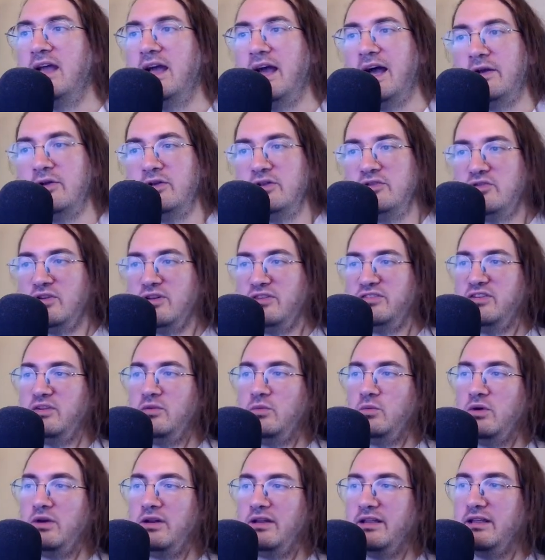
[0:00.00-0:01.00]
you interested in
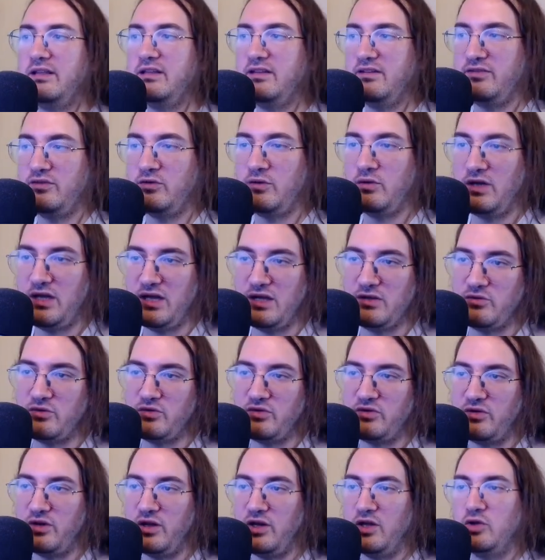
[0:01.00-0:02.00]
working in the security
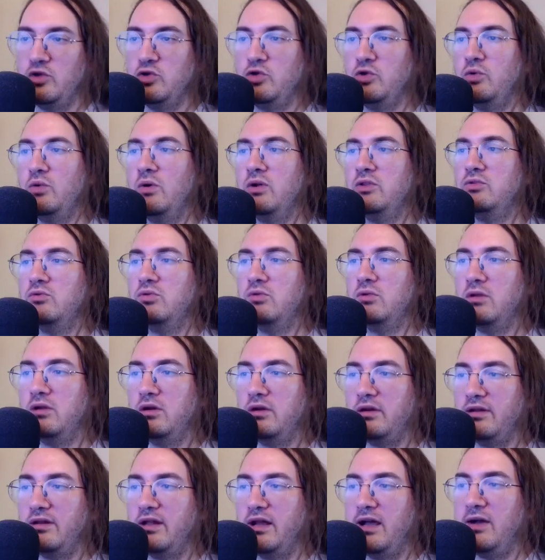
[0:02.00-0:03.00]
industry? Do you want to
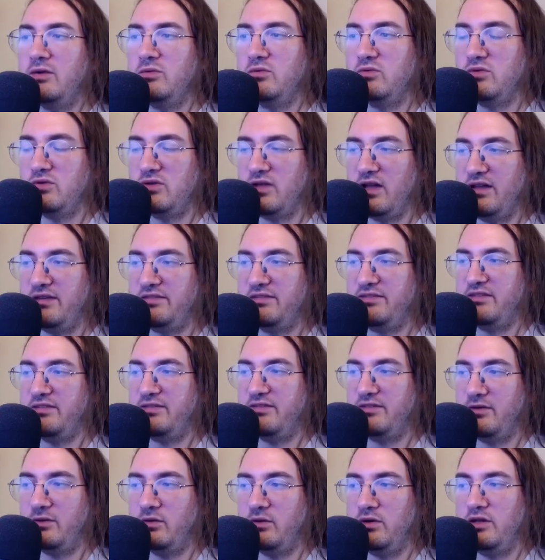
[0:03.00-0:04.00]
learn how to test the
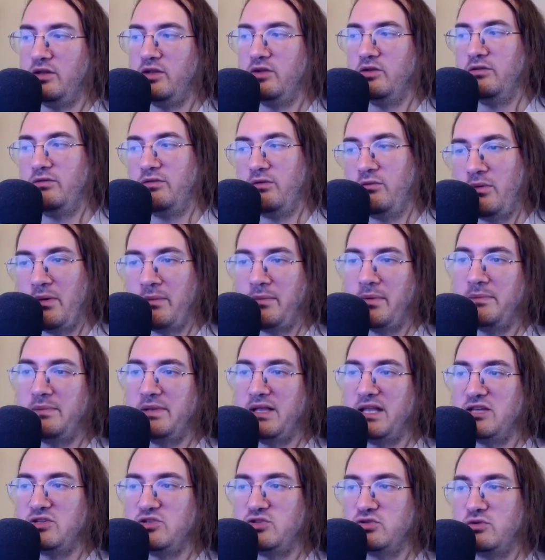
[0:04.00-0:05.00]
security of a web
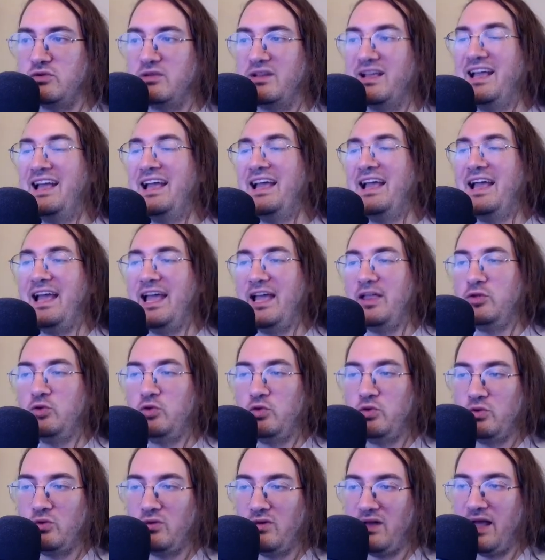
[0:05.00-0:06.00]
application? And do
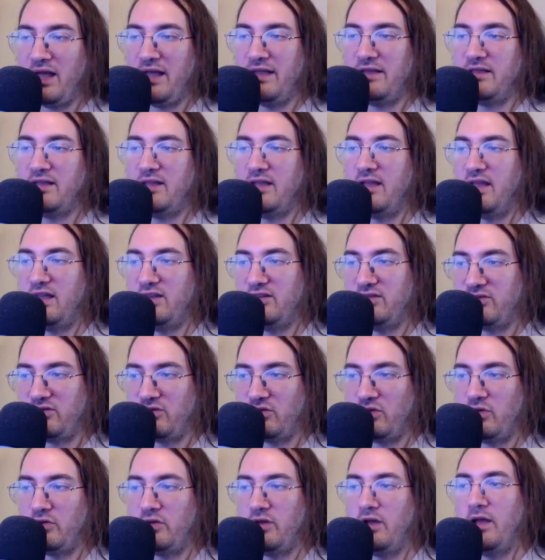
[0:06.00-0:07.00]
you like
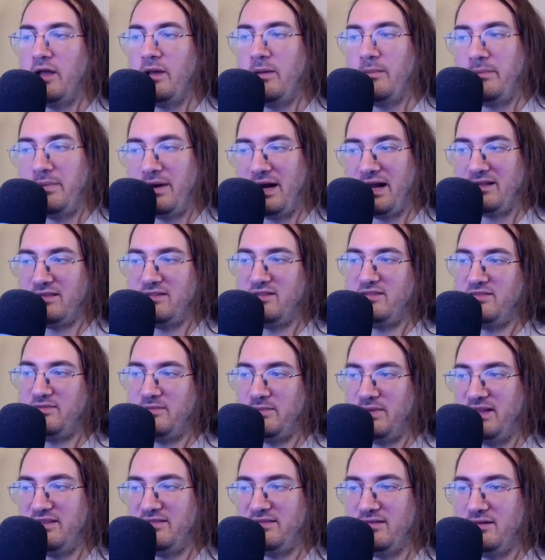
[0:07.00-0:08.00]
hands-on
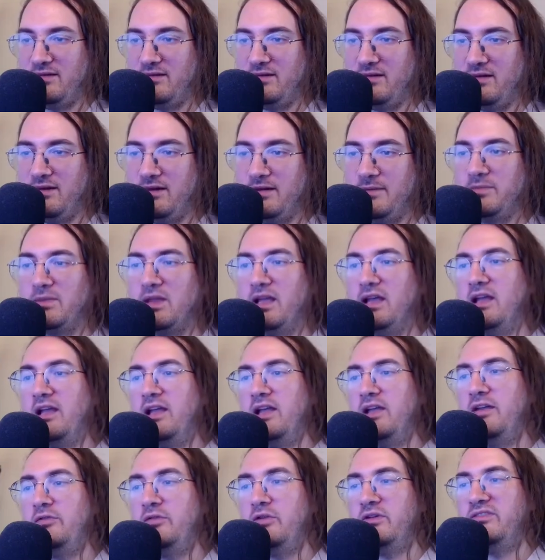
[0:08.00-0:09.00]
practice-based learning?
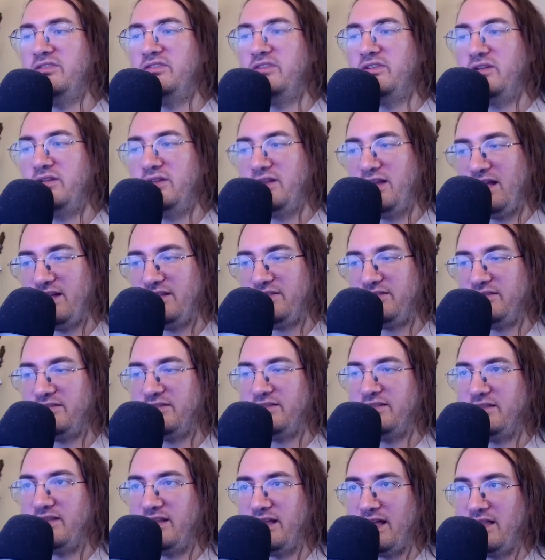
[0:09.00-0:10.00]
If you answer yes,
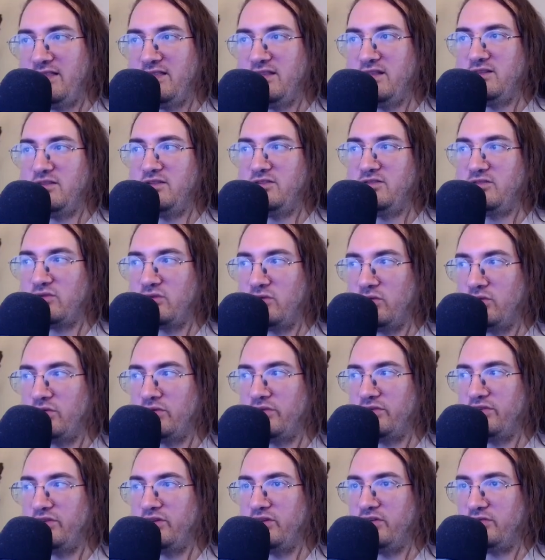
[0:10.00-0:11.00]
then this
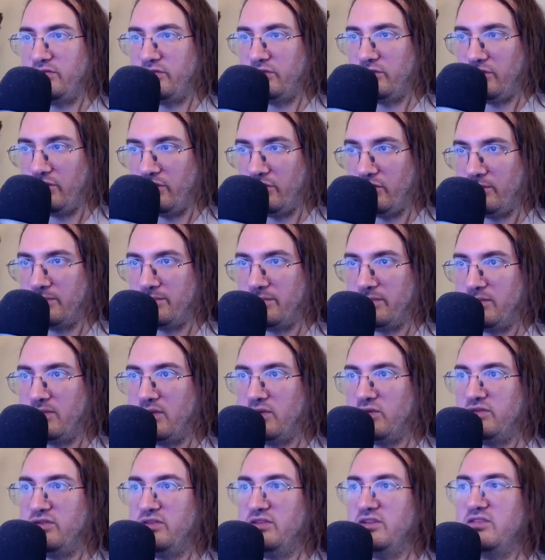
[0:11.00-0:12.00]
course is for you.
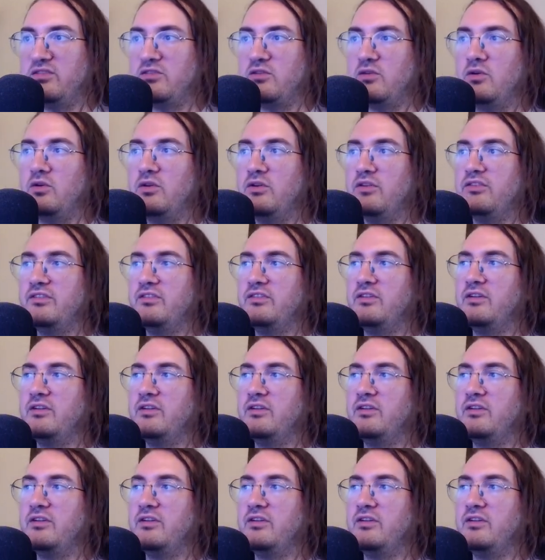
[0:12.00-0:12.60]
Because in this course,